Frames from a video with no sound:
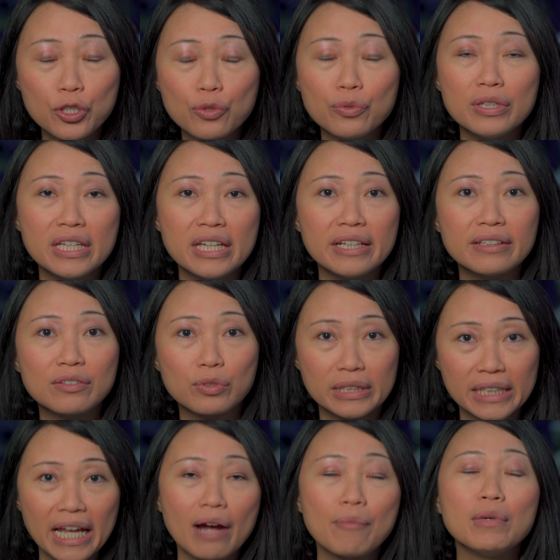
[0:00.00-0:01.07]
you need to
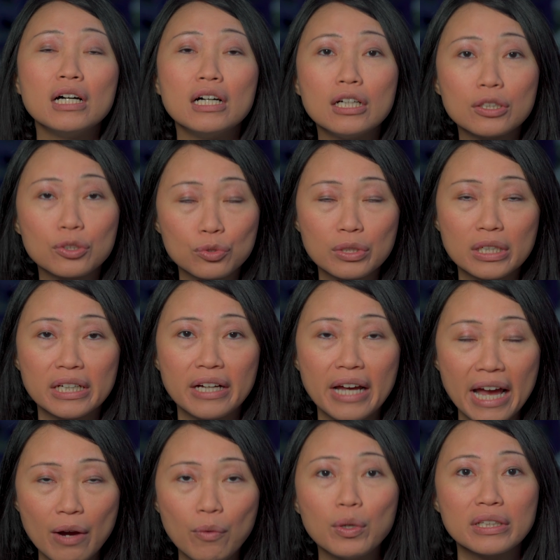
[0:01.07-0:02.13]
set up a Google
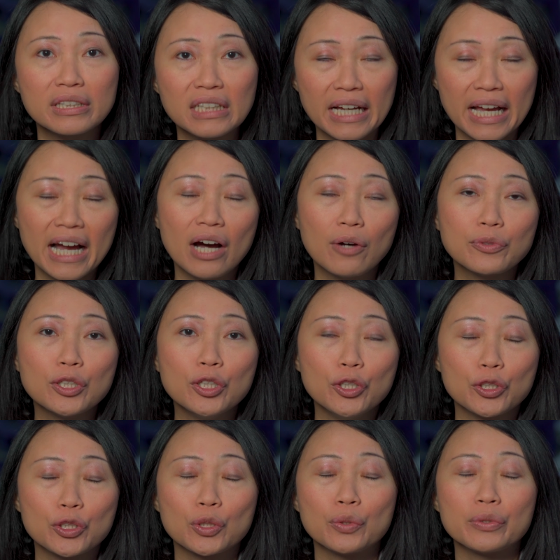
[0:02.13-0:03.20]
AdWords account
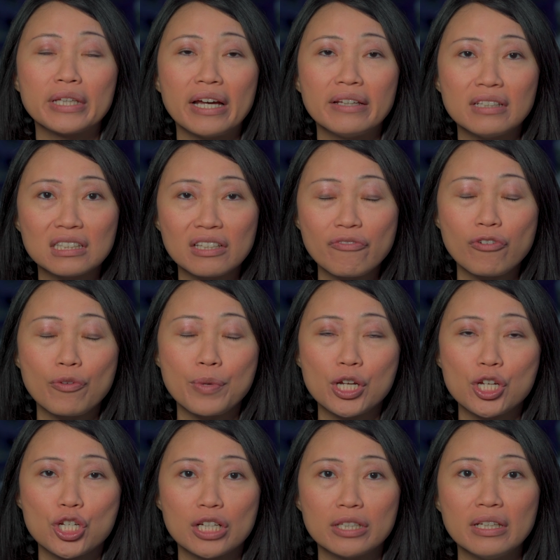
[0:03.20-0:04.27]
so that this
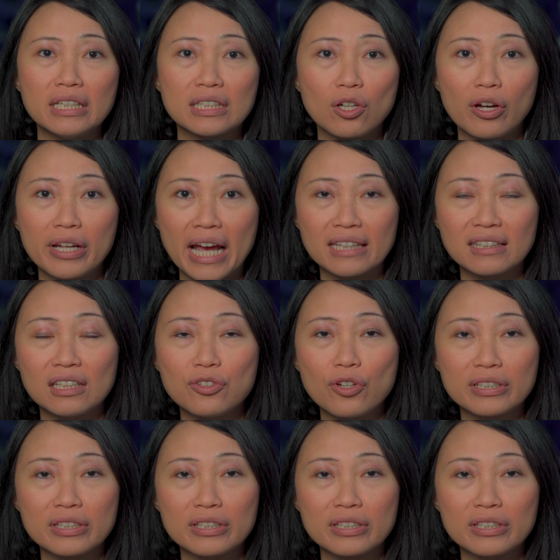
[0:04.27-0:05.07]
information is connected.